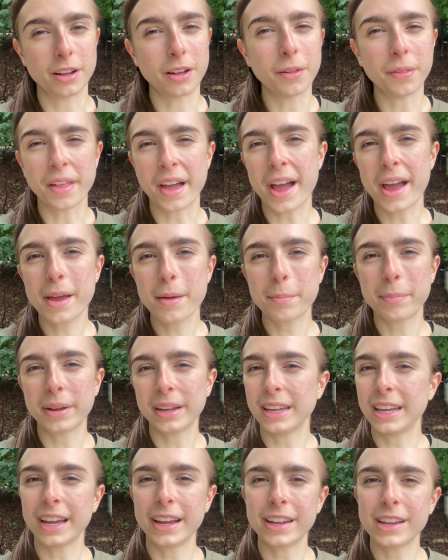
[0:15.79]
A lot,
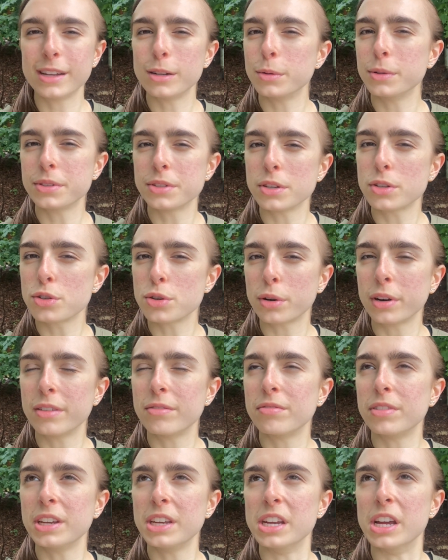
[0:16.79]
but yet it was a short
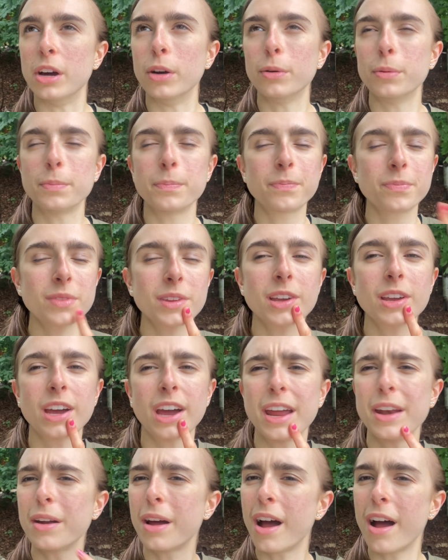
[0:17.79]
video.
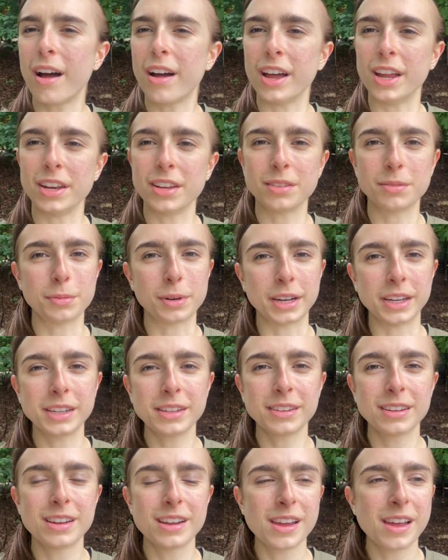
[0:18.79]
Kind of odd, right?